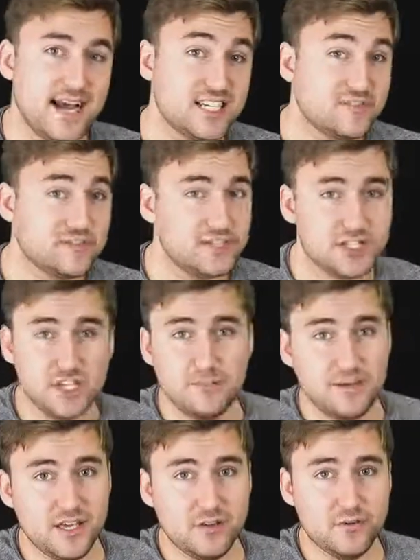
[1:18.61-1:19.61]
As for
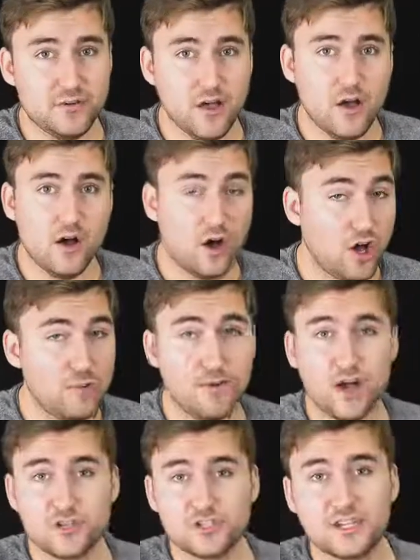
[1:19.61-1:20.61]
GPU, all
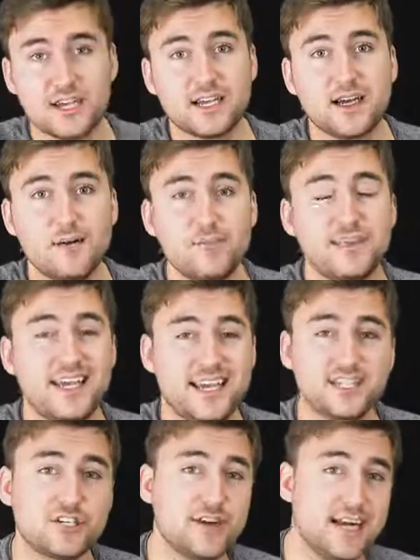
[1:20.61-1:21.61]
models are going to come with the
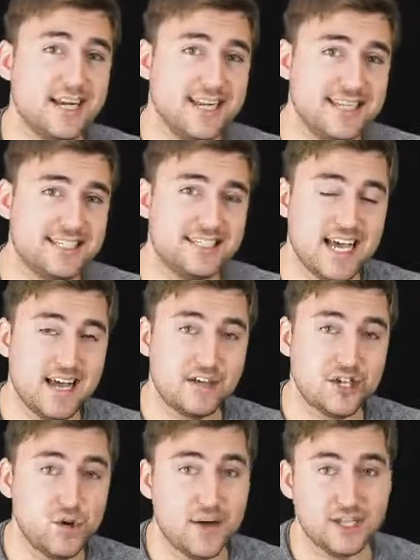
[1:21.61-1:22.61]
integrated
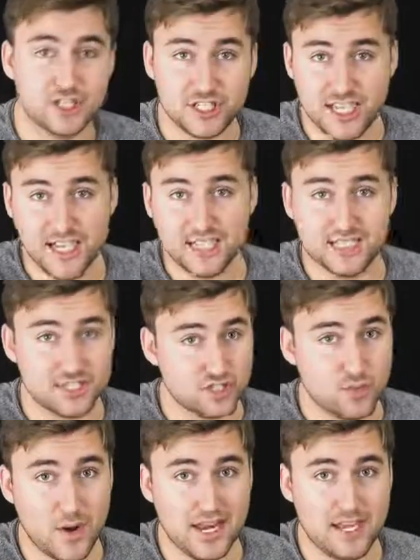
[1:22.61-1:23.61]
Intel UHD
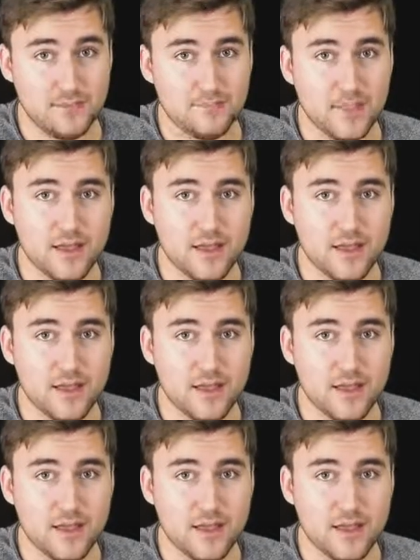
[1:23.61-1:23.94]
620.